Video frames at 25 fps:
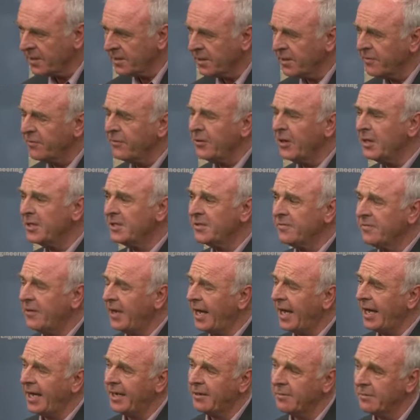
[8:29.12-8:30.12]
The first
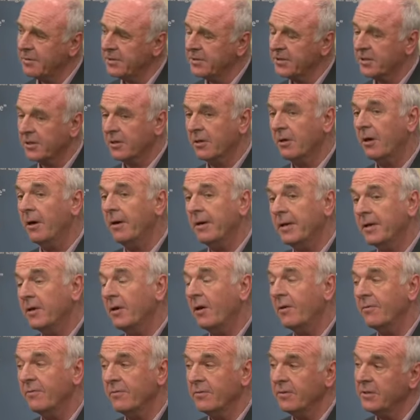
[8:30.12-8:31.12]
flag was the growing
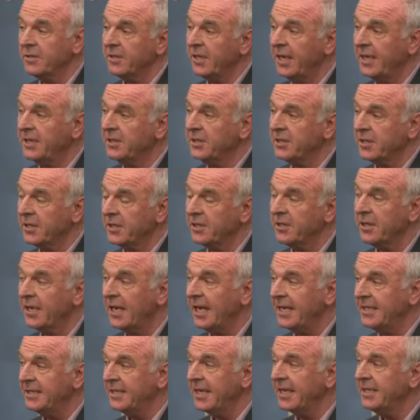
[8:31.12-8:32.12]
confrontation in the
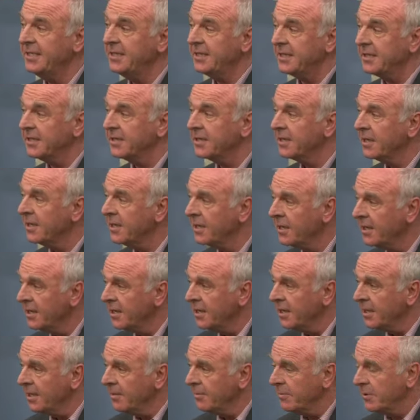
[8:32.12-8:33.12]
late 80s
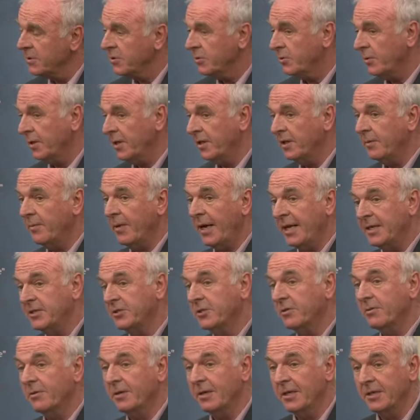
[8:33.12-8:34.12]
between the
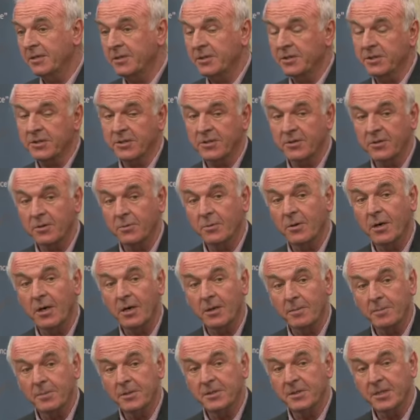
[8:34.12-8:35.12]
major religions of the
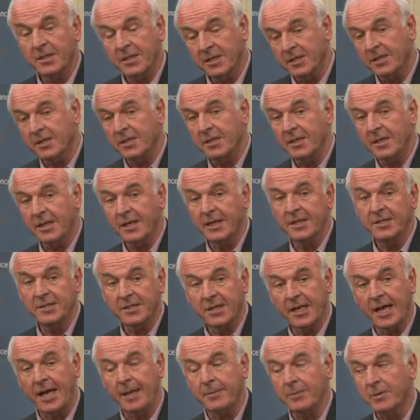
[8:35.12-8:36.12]
world, particularly
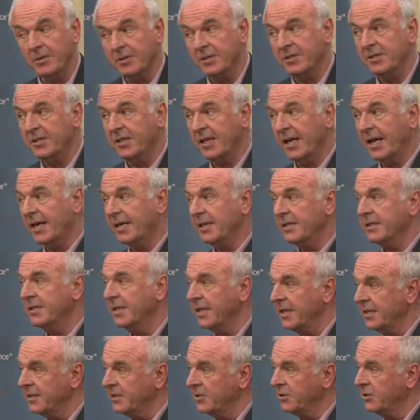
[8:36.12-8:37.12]
Islam,
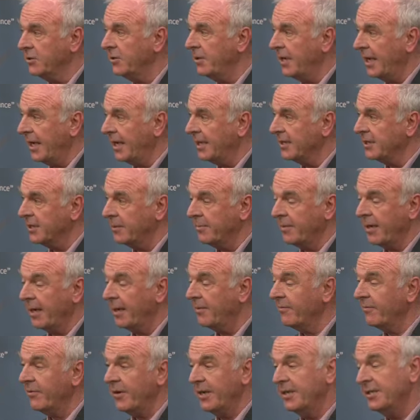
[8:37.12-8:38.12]
Christianity, and Judaism. And
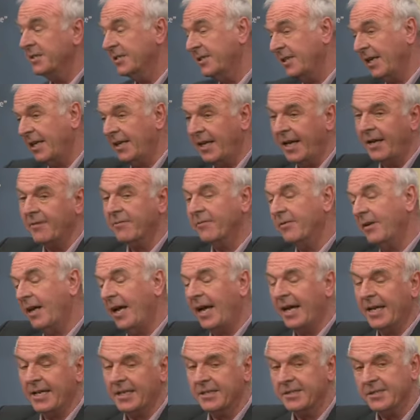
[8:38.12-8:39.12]
I'm afraid to say that
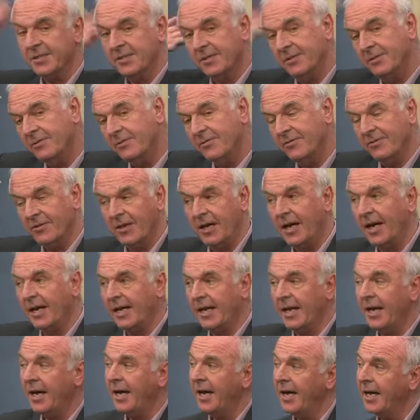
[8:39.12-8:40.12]
flag is still
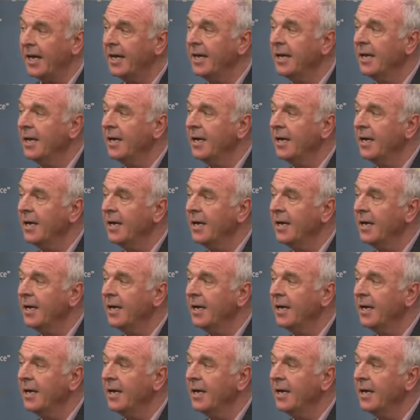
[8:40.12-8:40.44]
flying high,